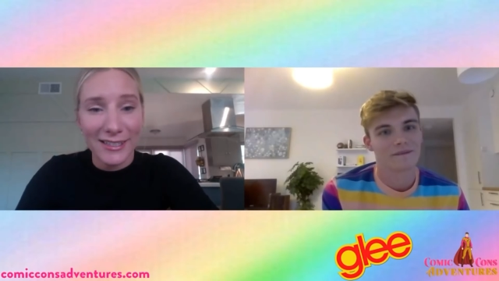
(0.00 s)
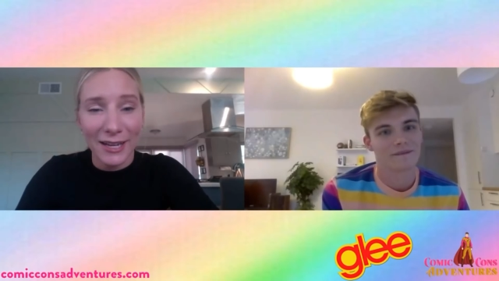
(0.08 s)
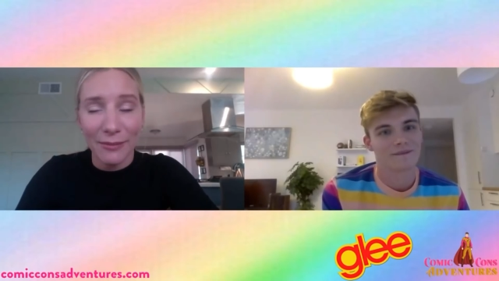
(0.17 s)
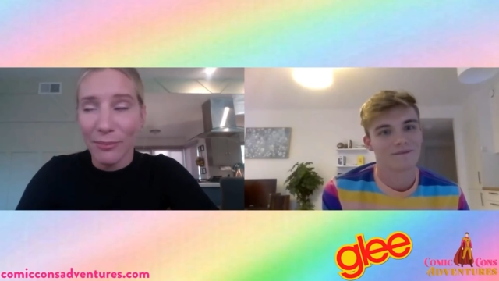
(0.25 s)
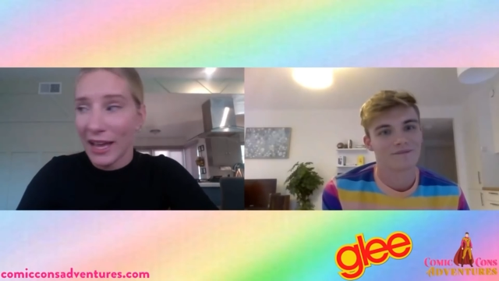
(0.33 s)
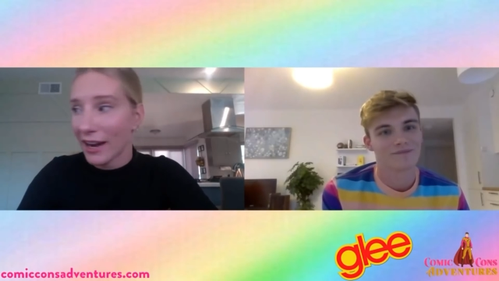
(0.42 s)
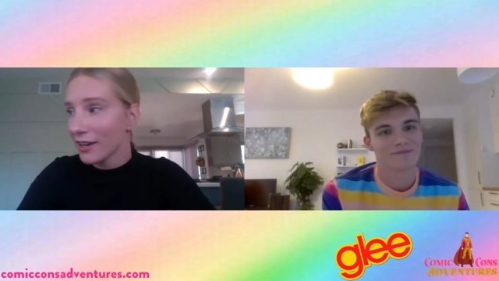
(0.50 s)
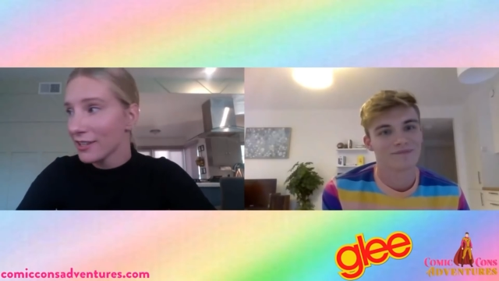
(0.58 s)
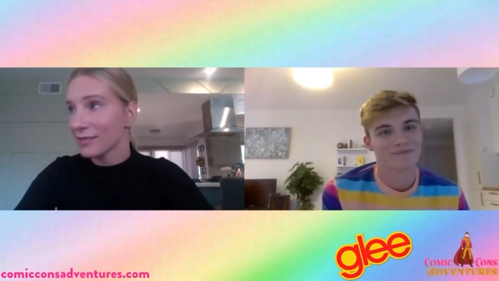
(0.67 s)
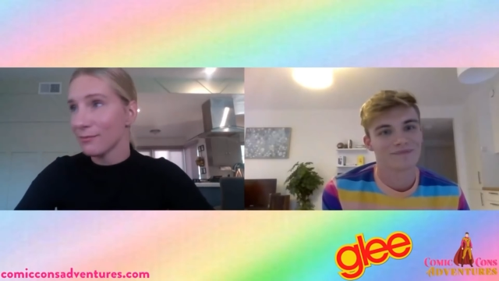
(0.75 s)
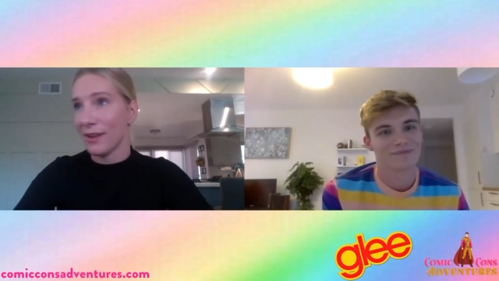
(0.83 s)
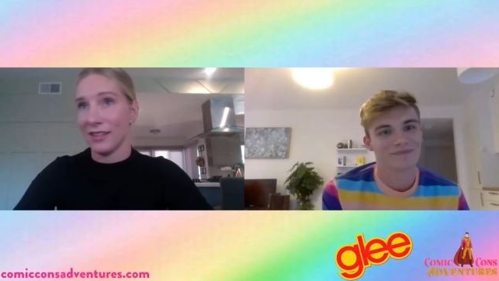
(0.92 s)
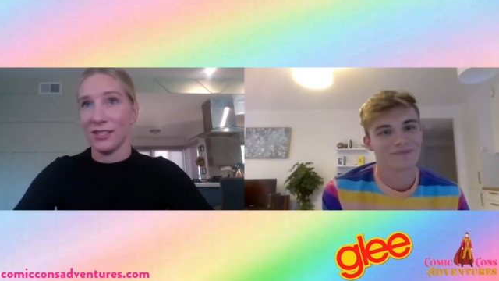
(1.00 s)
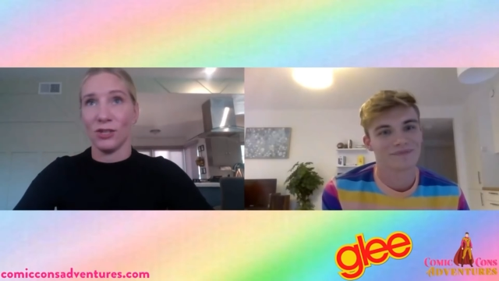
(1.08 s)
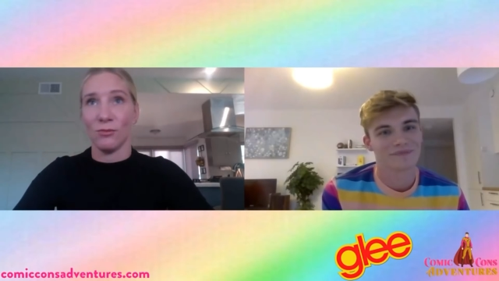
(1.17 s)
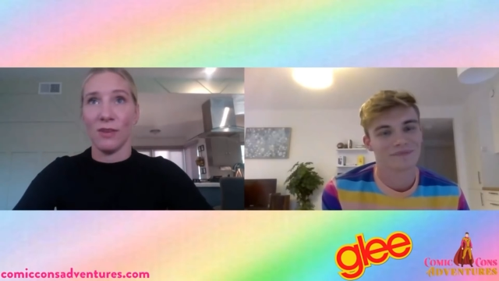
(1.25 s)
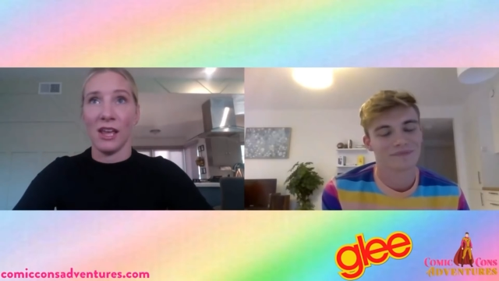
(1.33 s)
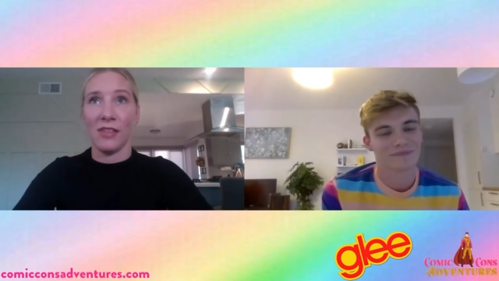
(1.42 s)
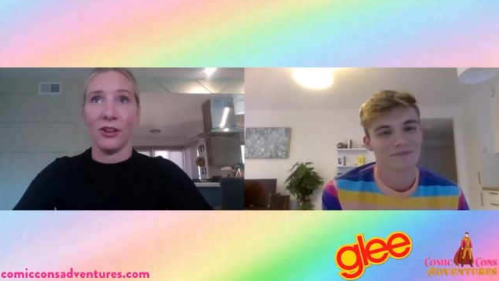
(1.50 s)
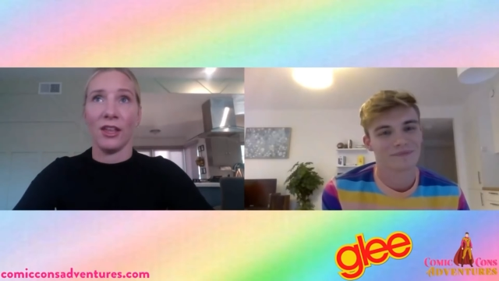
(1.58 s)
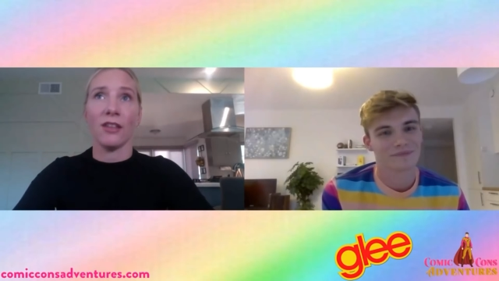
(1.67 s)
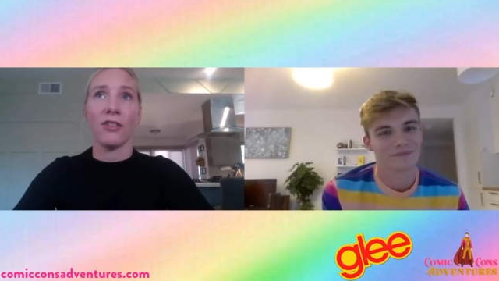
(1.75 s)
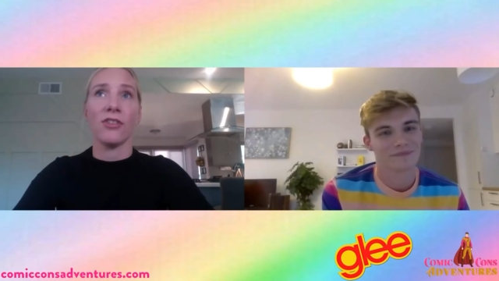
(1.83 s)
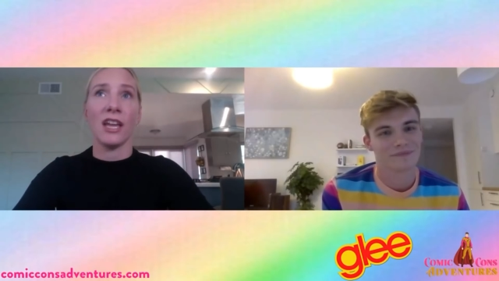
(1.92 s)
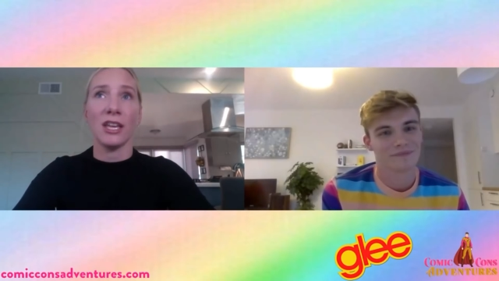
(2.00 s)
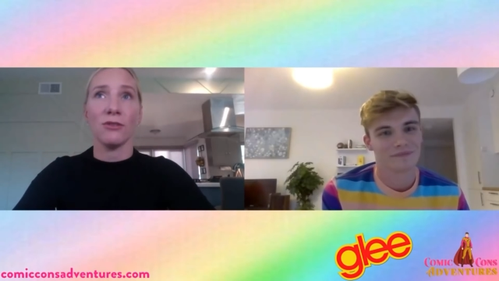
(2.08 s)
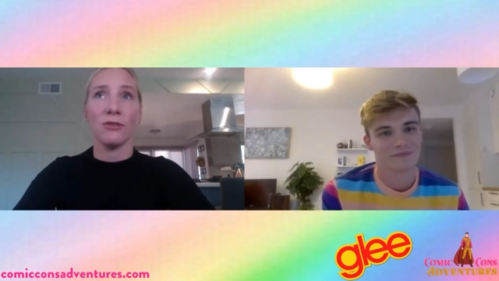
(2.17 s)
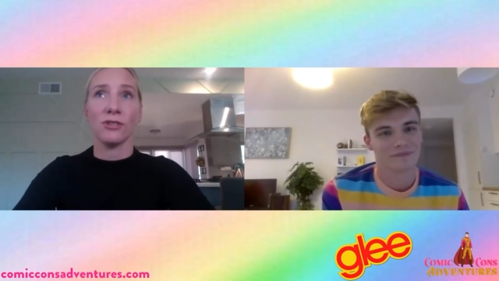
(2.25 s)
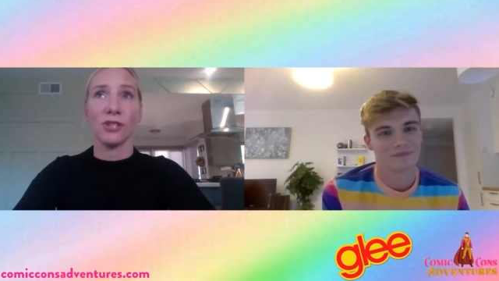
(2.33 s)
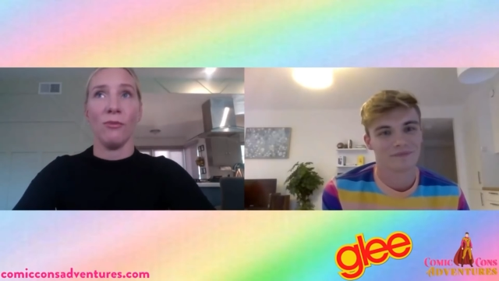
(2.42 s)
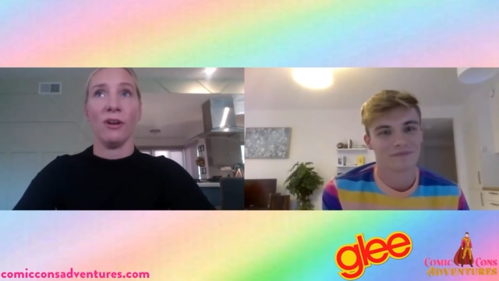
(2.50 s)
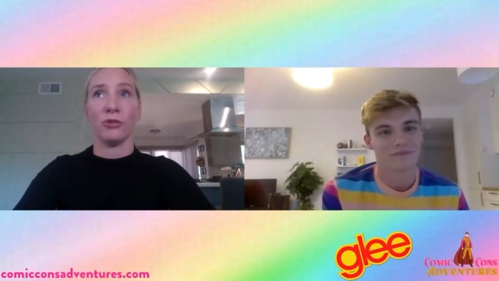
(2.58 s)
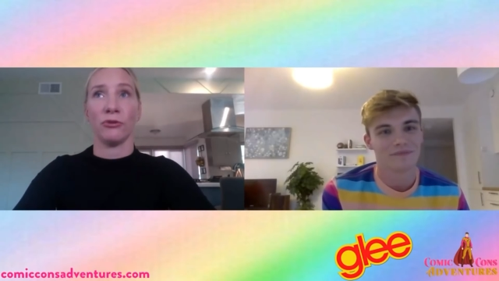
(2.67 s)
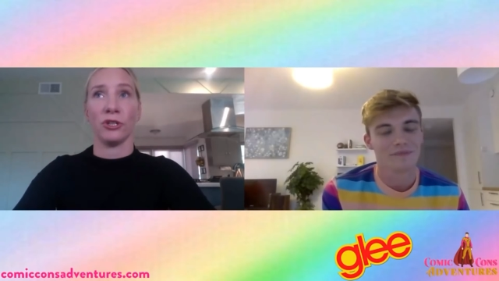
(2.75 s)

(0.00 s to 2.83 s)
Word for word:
Speaker 1: Like parents message me and they're like, "Thank you so much for your